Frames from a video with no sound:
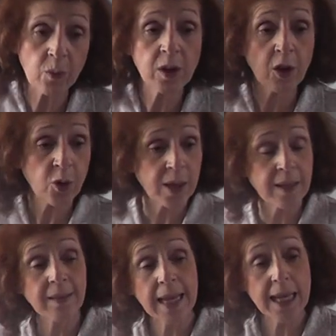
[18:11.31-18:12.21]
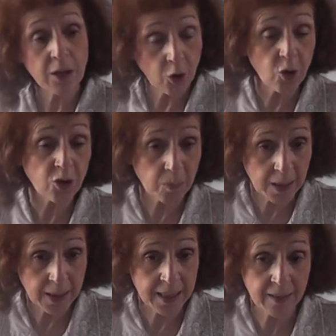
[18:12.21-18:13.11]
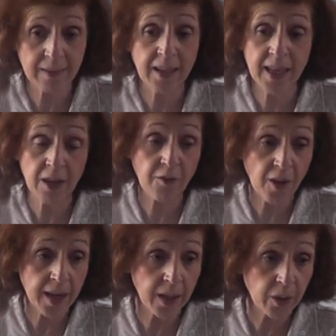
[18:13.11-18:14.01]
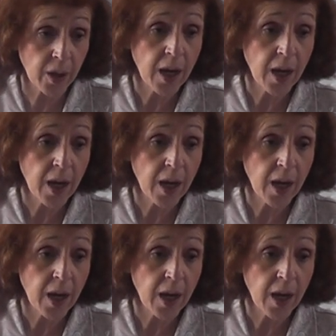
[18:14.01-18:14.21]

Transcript: and we know his end ultimately is like a fire.